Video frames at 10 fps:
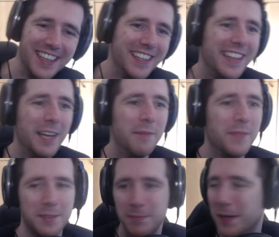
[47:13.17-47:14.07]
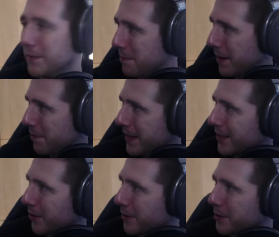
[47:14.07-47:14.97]
Damn, that may be
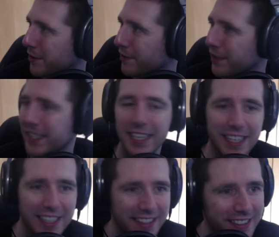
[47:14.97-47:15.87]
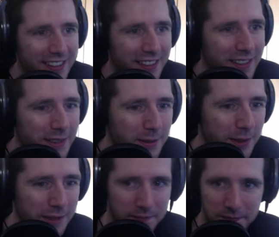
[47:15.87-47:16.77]
not good for heating. Well.